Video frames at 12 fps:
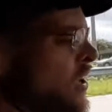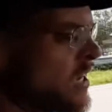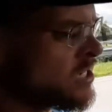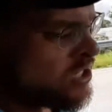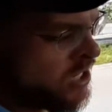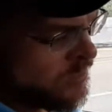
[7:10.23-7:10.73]
think
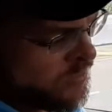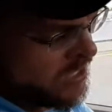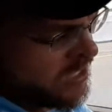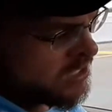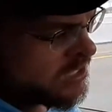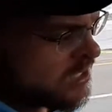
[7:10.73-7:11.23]
it's going to be
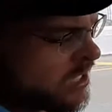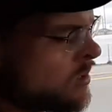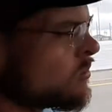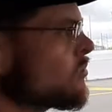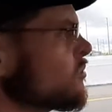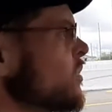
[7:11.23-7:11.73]
as
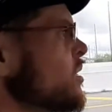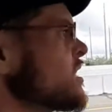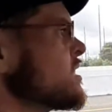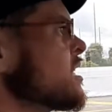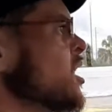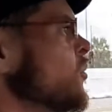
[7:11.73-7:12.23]

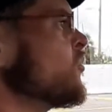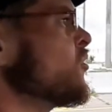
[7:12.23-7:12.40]
helpful.